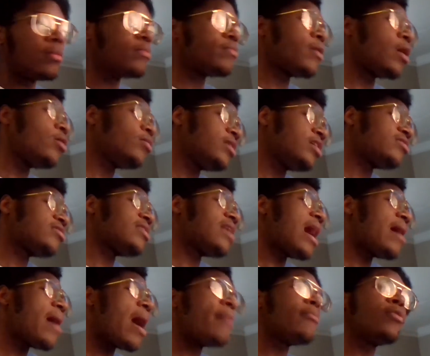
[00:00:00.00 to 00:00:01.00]
bro, listen,
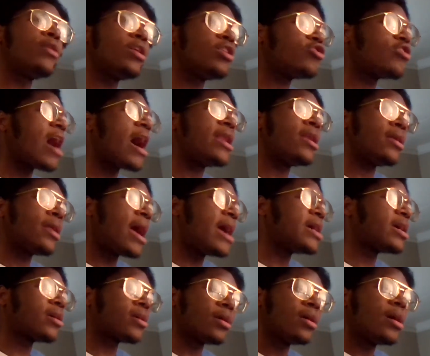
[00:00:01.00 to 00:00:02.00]
I'm really trying
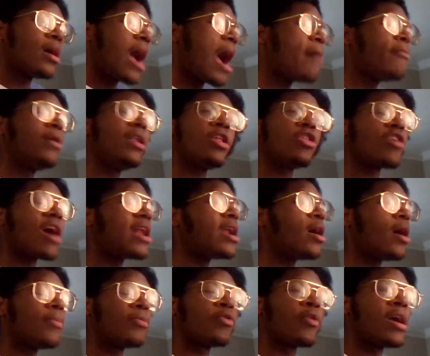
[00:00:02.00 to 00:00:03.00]
to
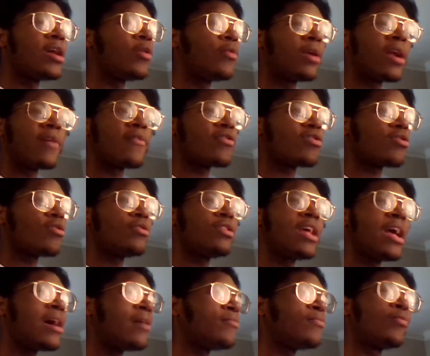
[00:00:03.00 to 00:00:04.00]
upgrade or whatever. So
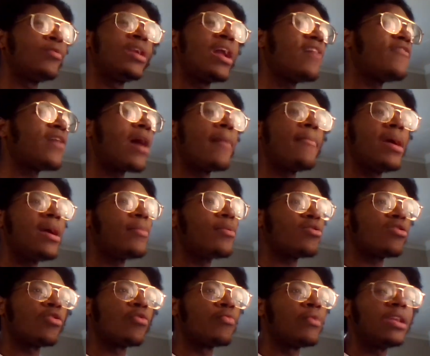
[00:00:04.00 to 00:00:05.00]
yeah, whenever I'm able
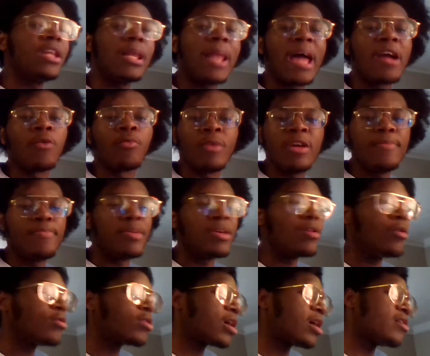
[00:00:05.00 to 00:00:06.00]
to really, like,
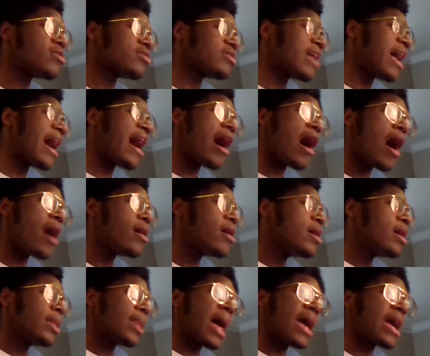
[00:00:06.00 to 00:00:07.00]
rebuild, because now,
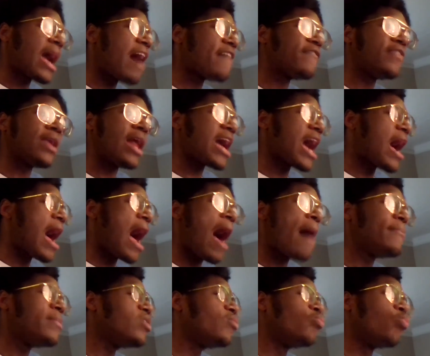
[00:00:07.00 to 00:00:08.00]
like, I feel like I'm
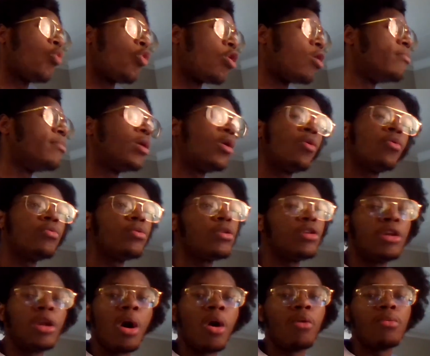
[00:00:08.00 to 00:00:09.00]
in war mode,
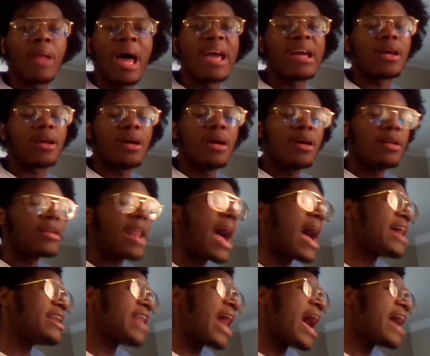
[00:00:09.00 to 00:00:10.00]
you know, like,
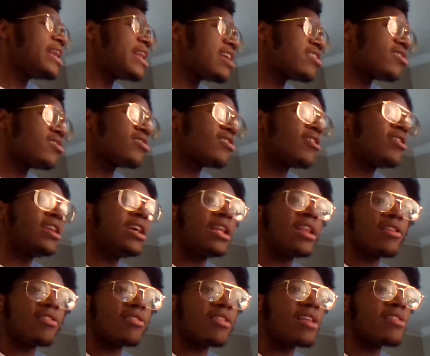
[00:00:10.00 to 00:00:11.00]
not necessarily in
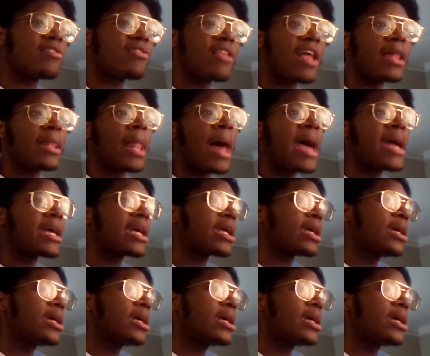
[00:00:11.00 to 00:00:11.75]
the sense that, like,